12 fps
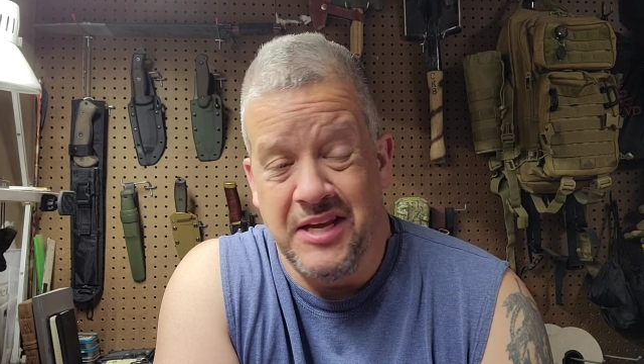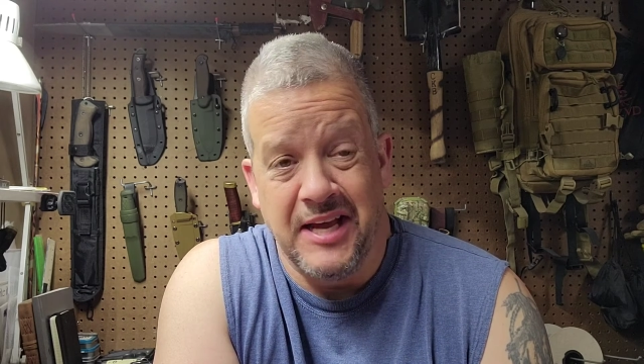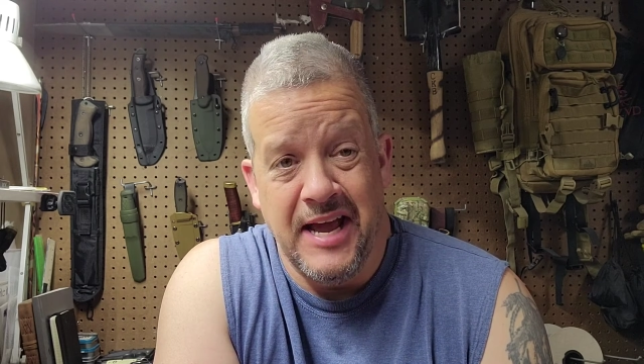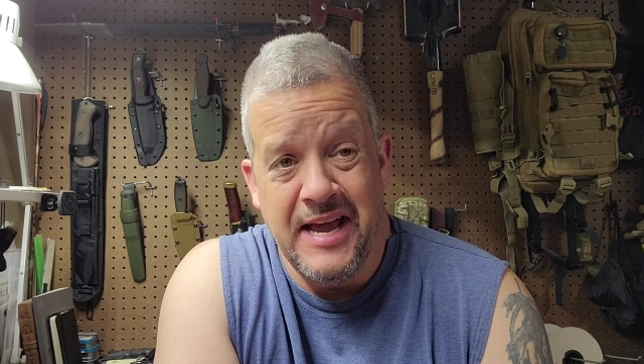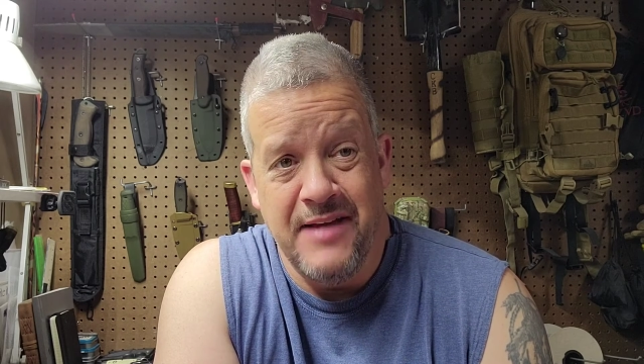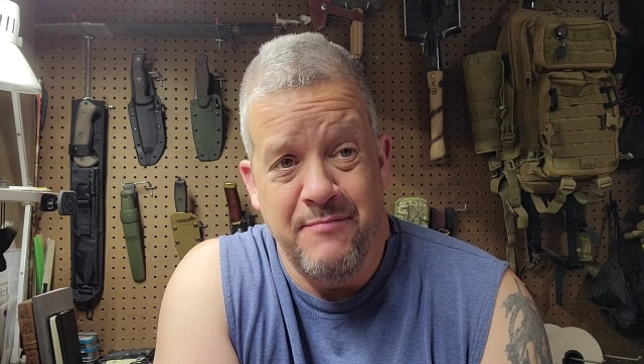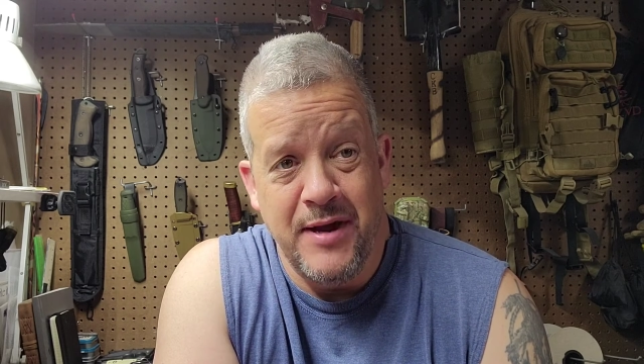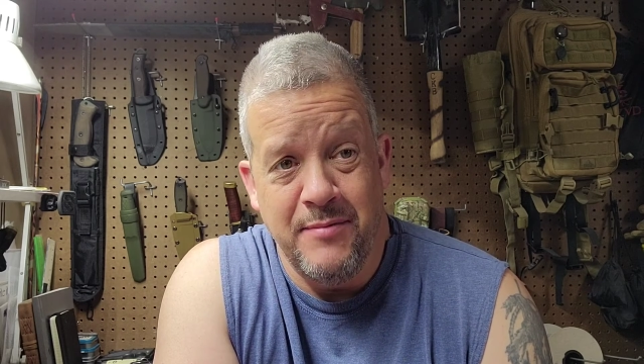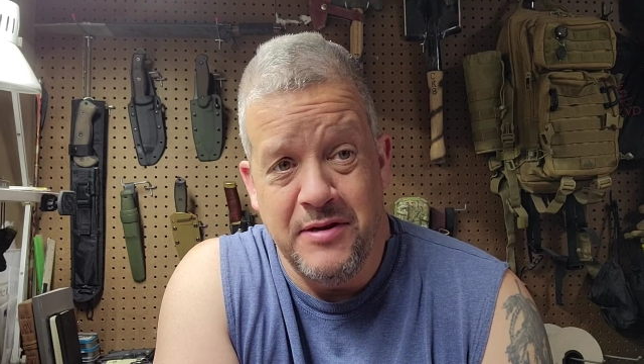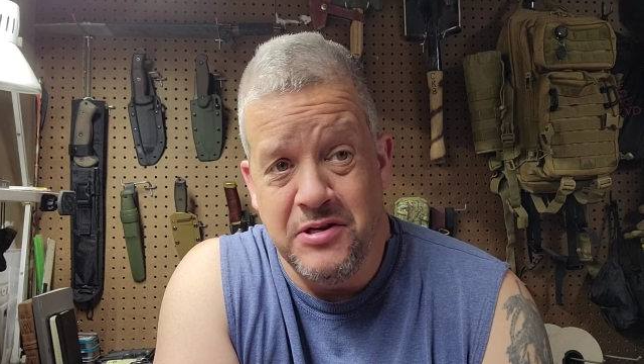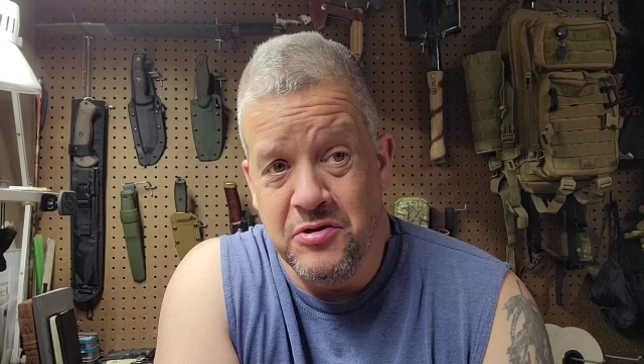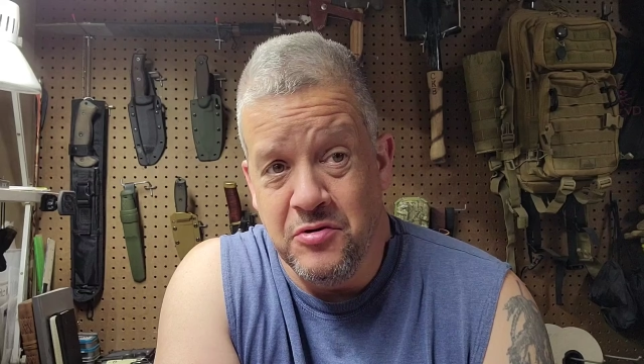I think I had
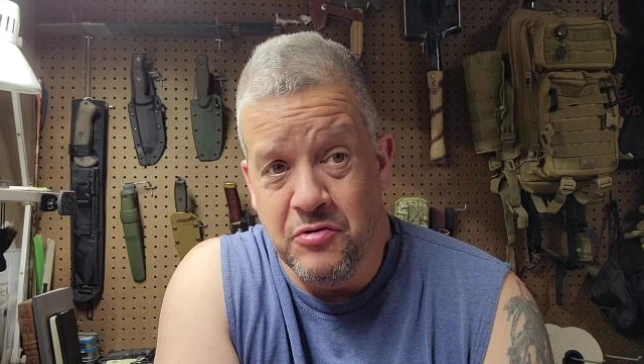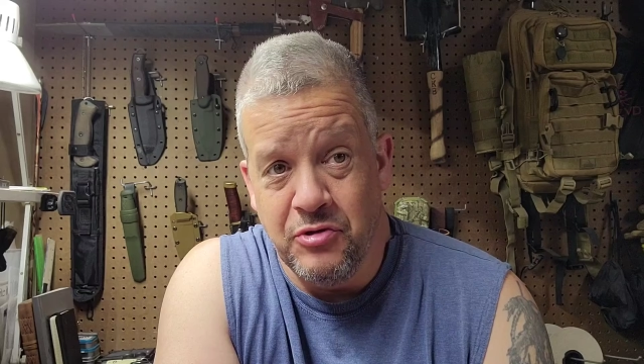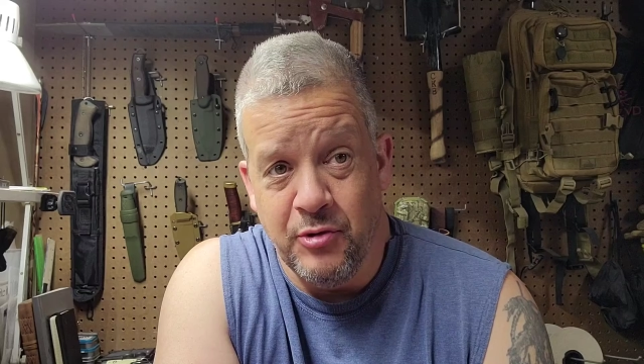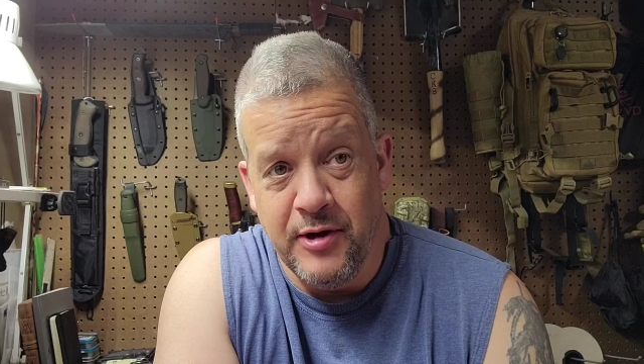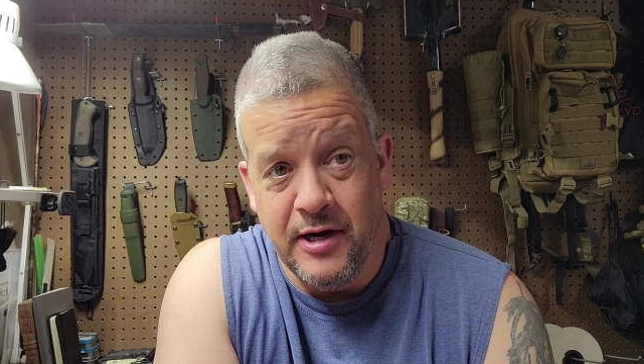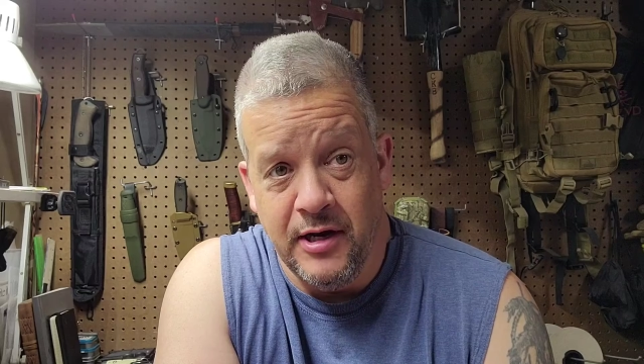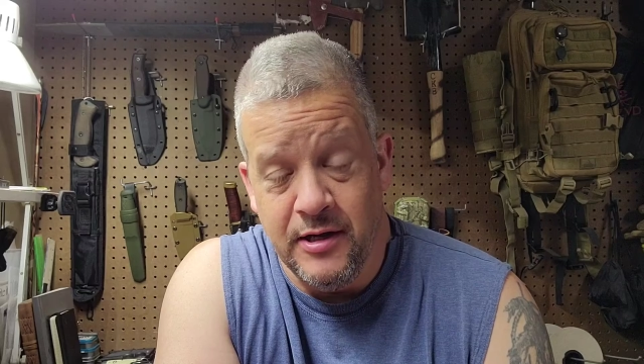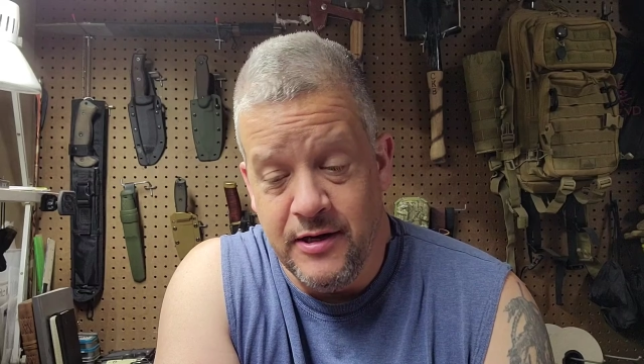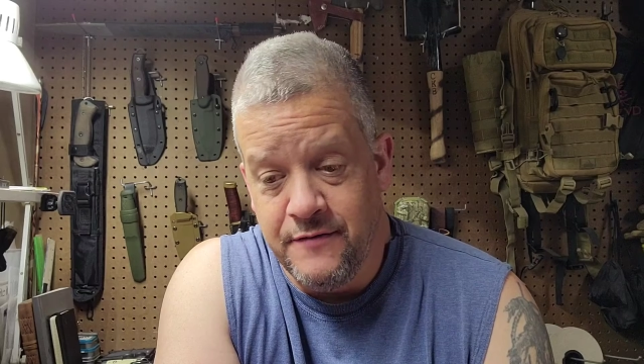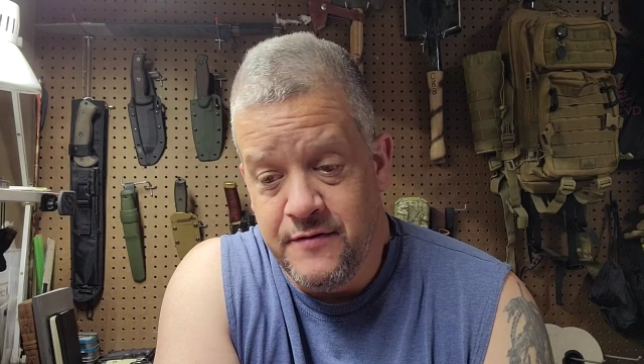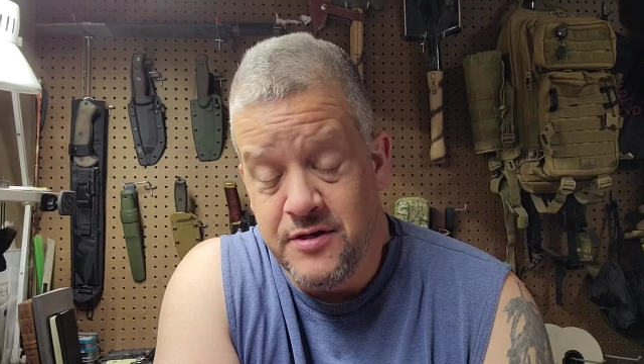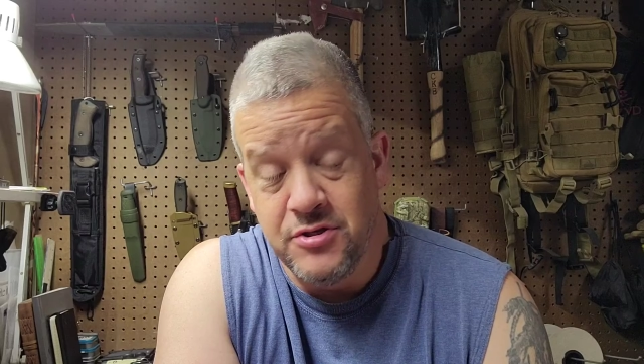maybe two or three
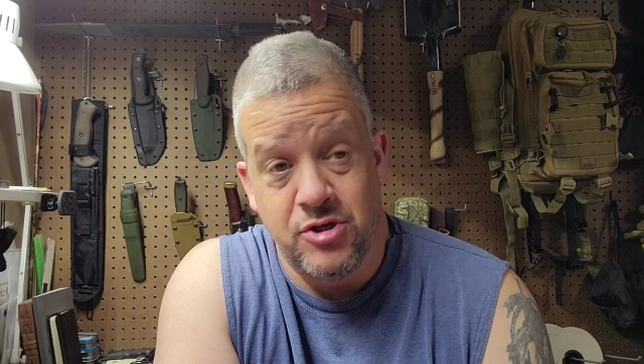left.